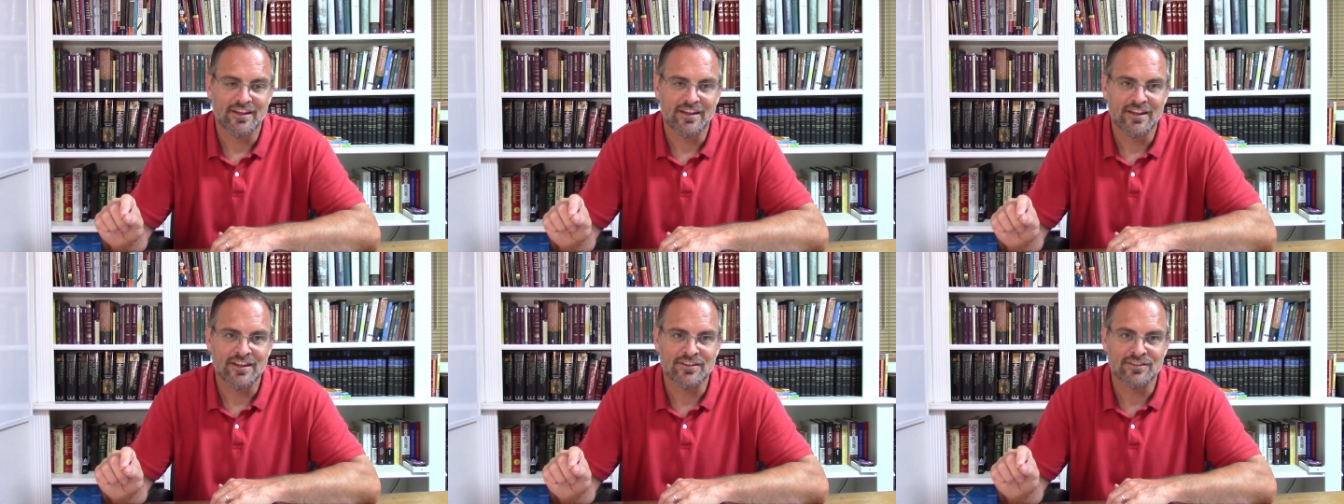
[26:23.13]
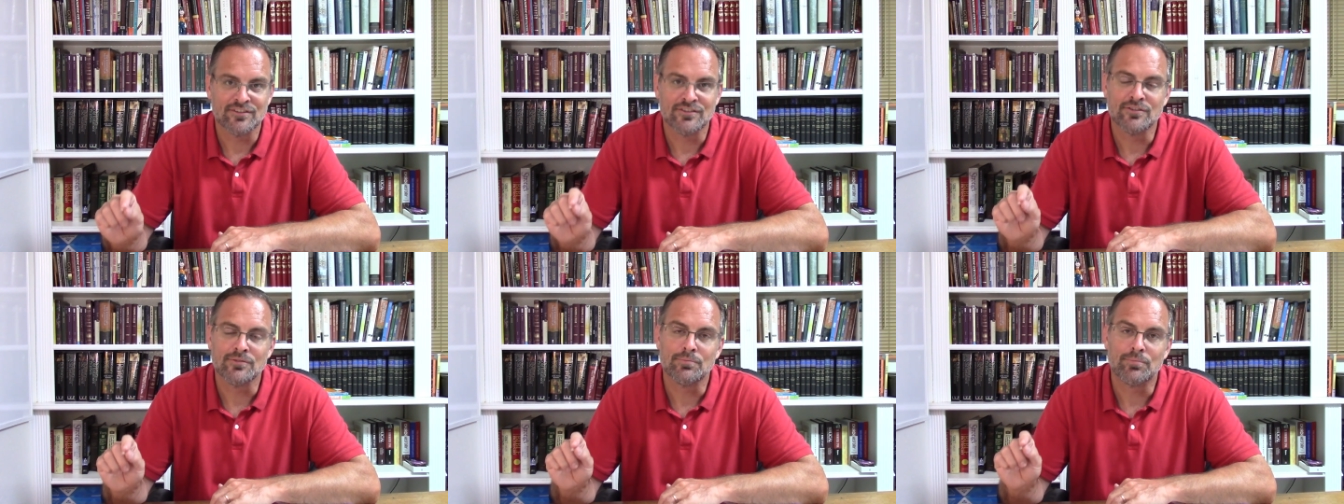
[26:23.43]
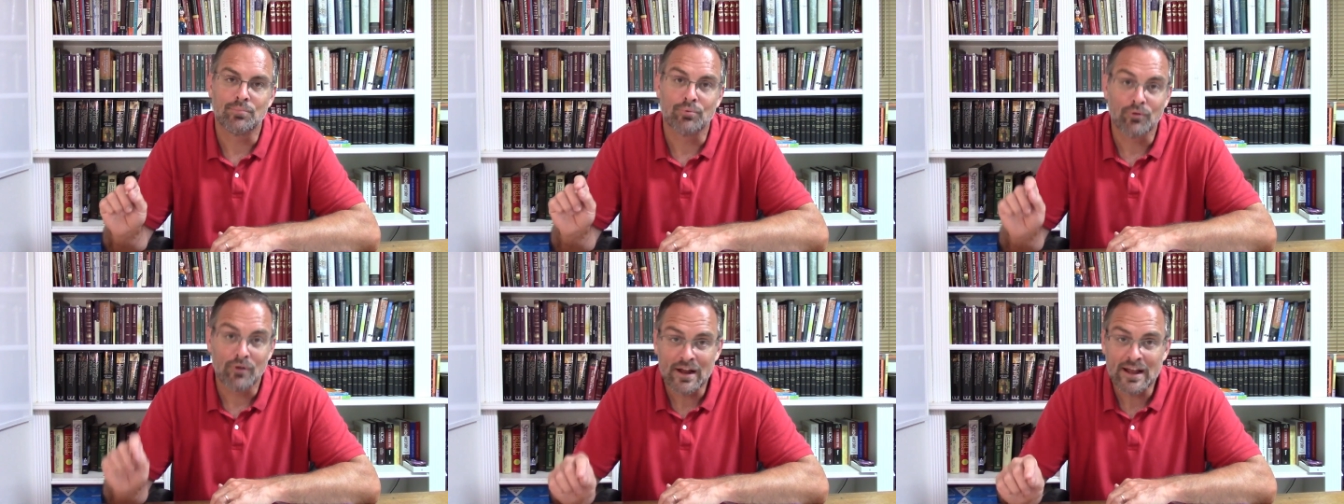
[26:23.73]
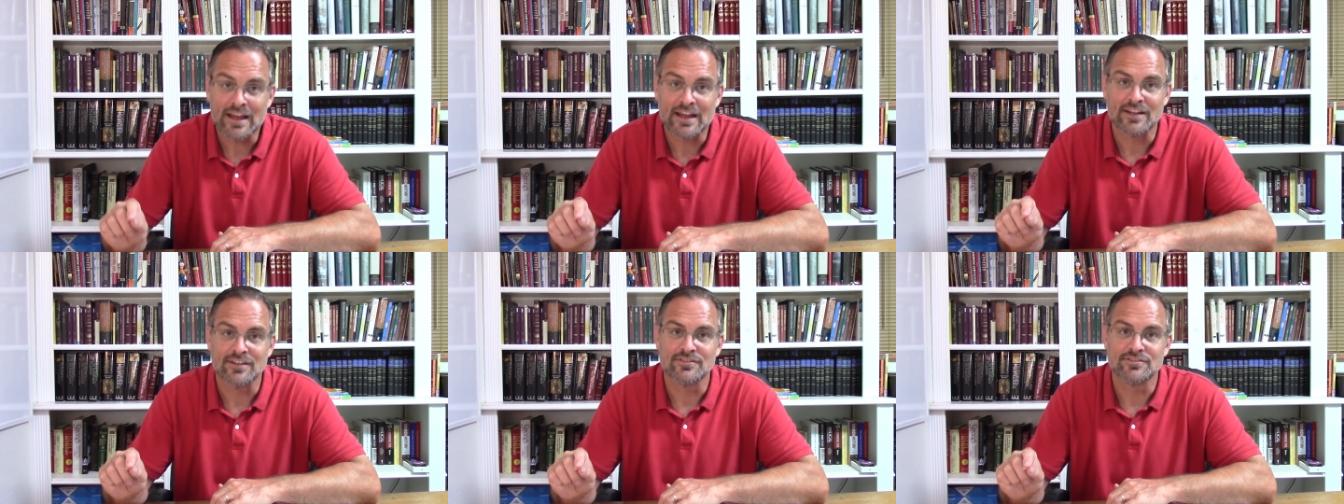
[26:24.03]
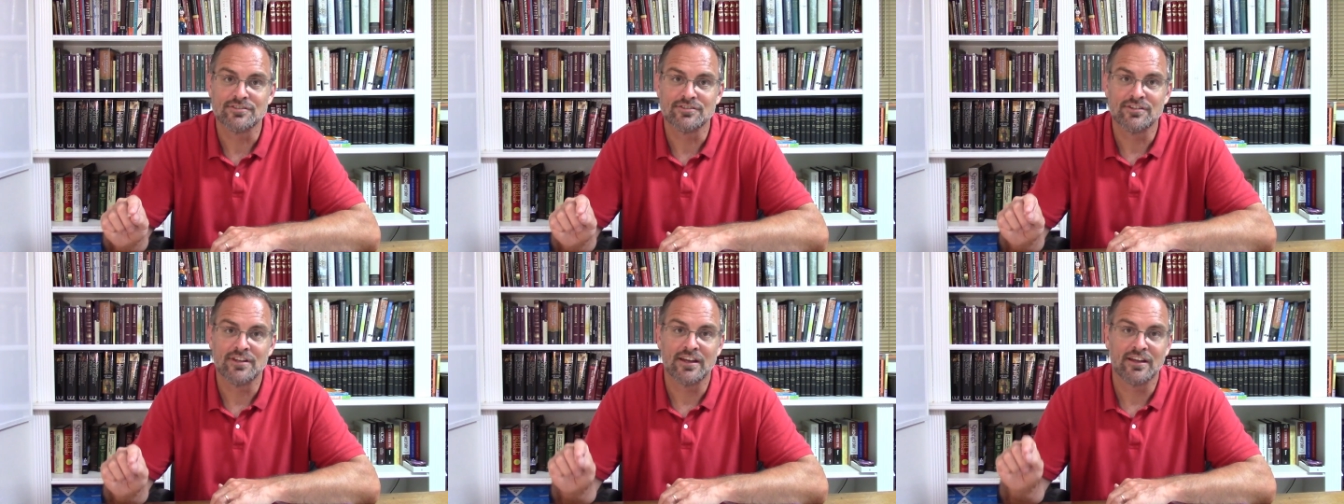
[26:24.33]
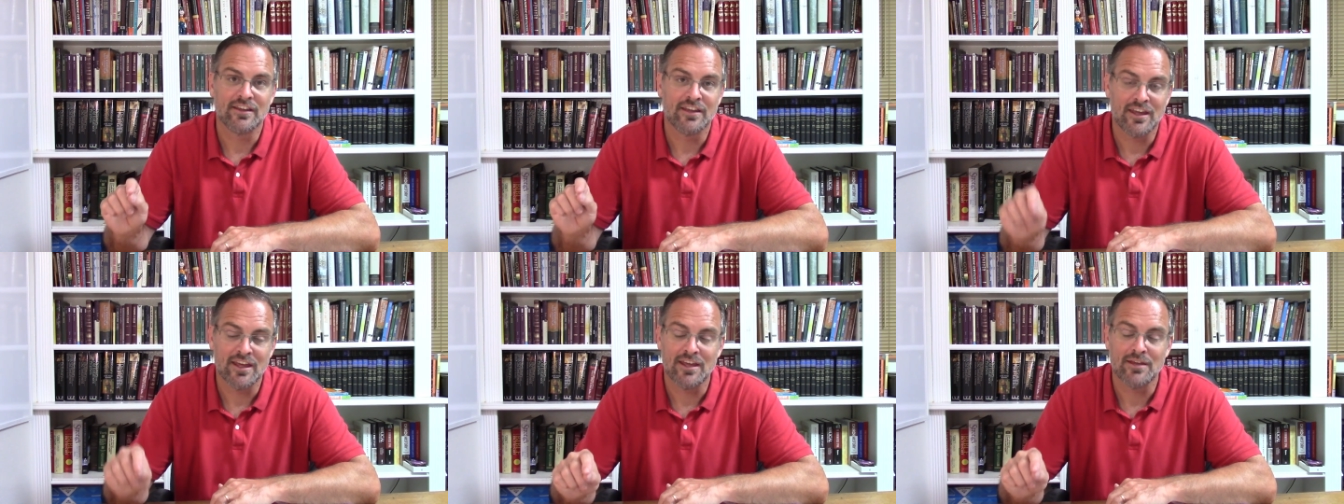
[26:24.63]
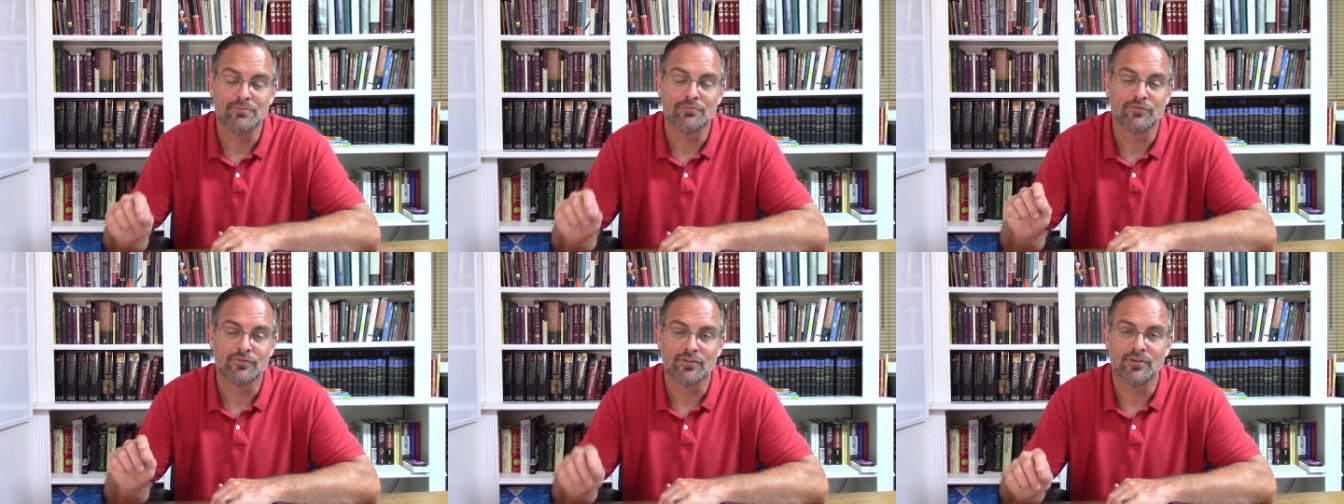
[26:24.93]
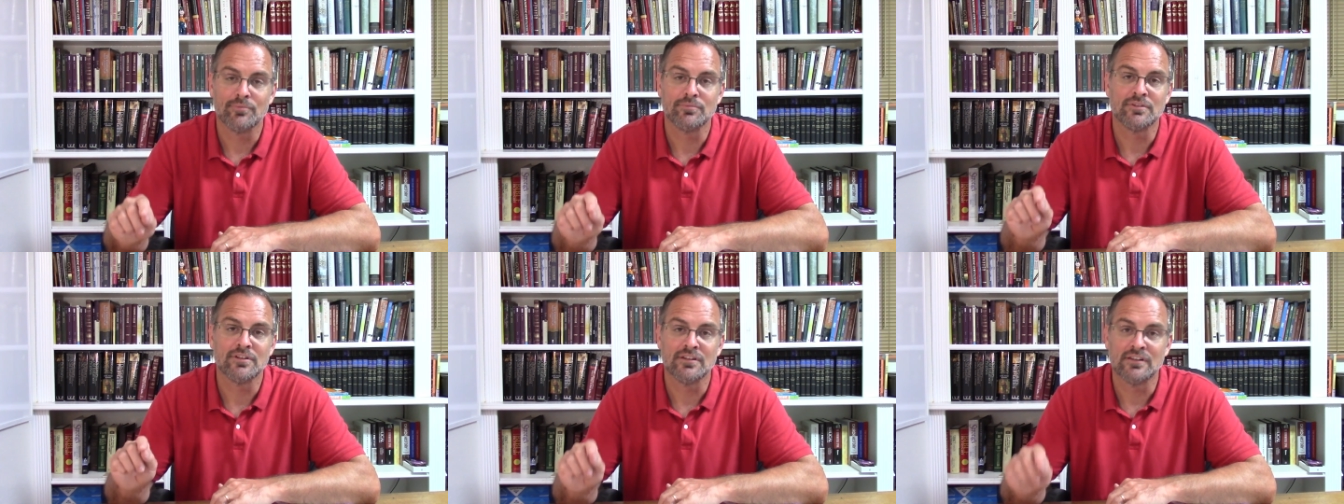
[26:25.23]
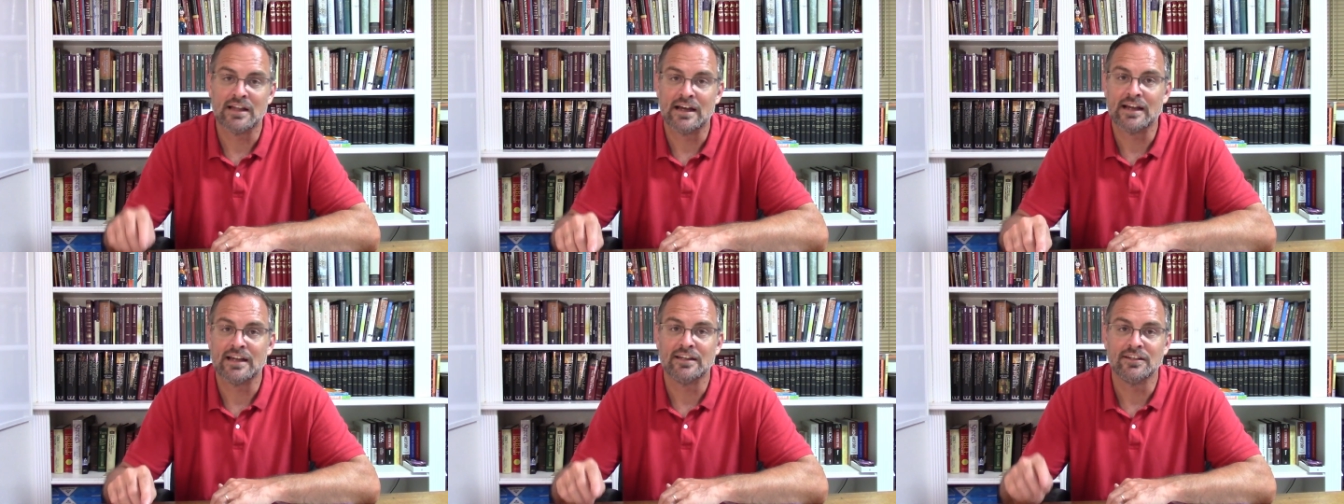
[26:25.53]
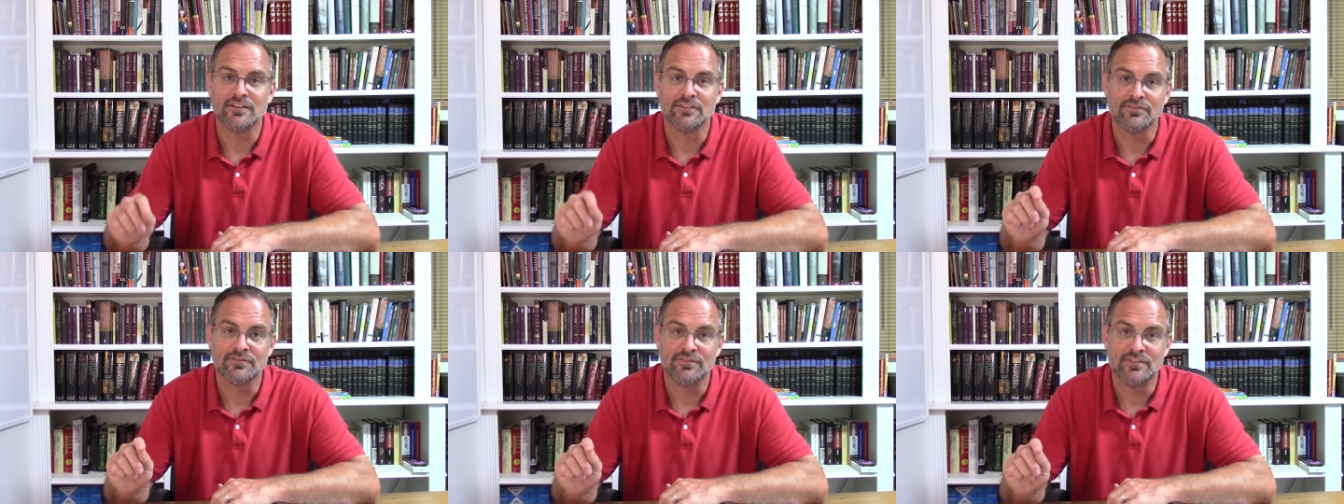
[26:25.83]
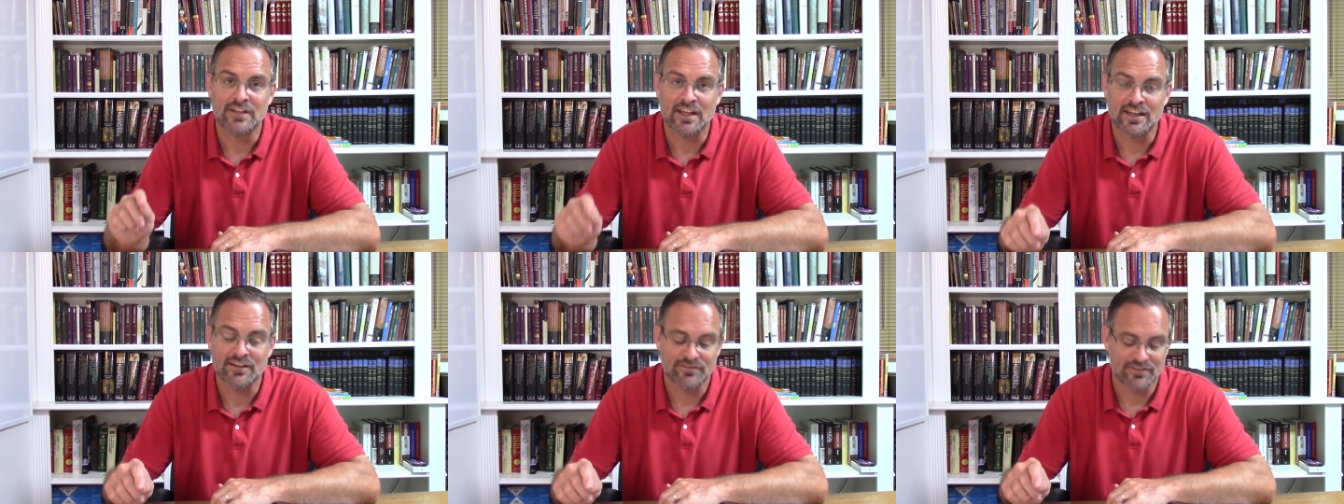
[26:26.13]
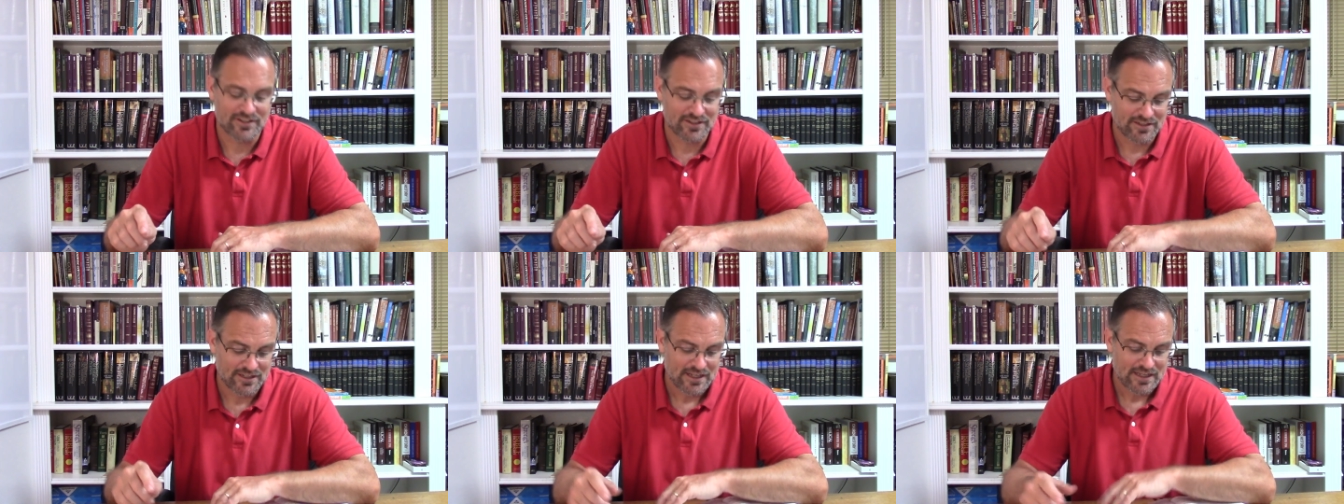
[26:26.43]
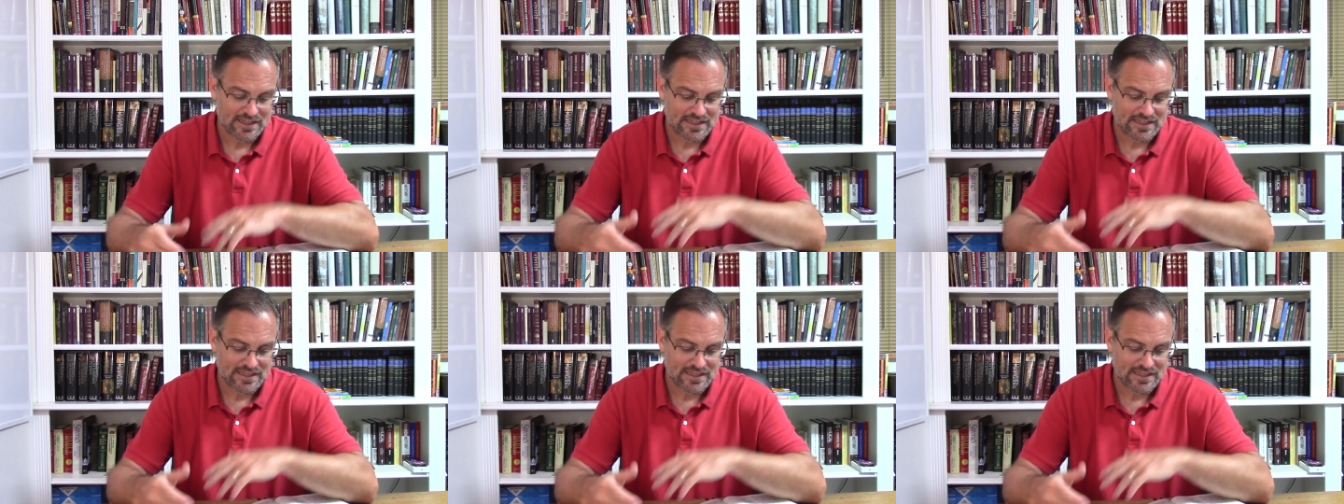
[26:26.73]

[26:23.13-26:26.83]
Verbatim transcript: is the branch that came from the line of David.